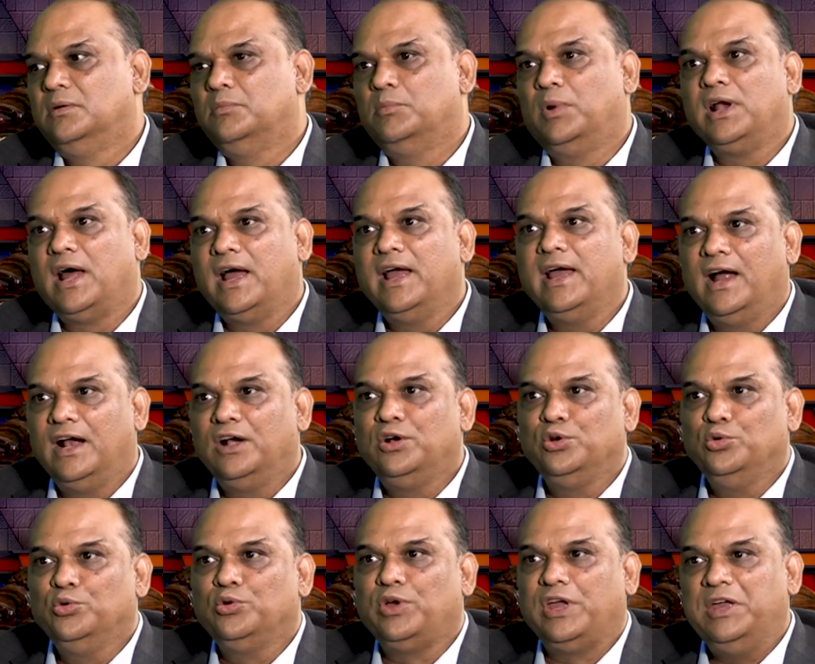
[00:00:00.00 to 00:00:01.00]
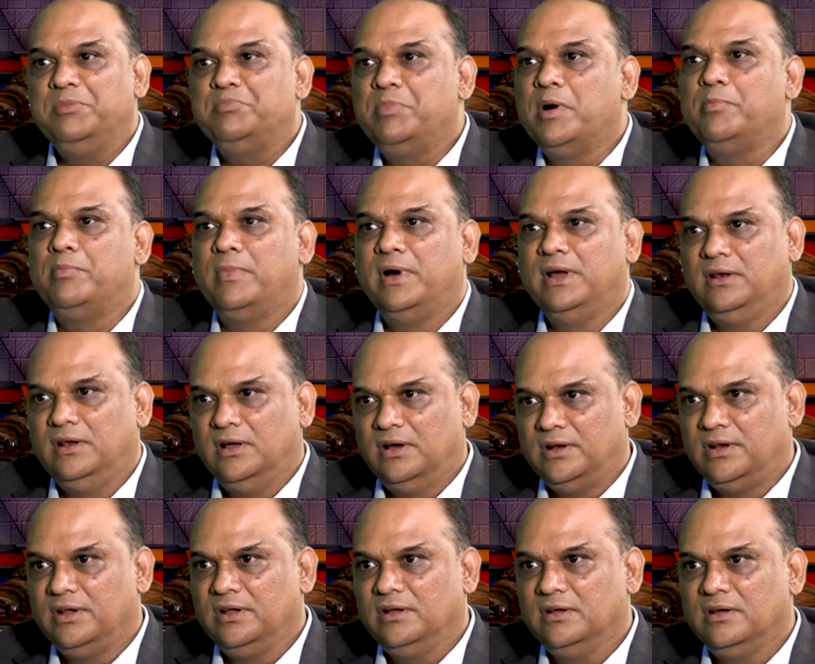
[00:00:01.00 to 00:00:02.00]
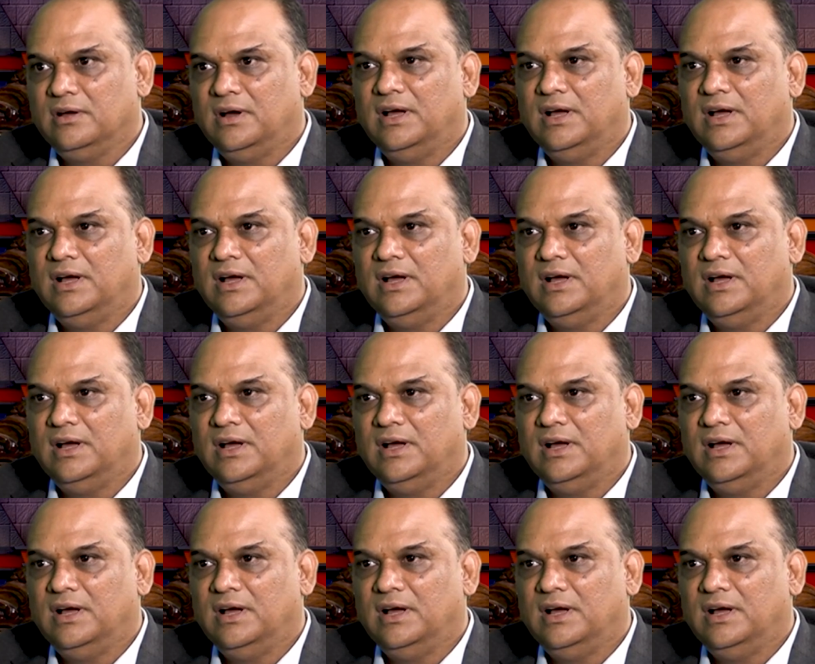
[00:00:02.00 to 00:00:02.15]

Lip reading: But I had to keep up my learning.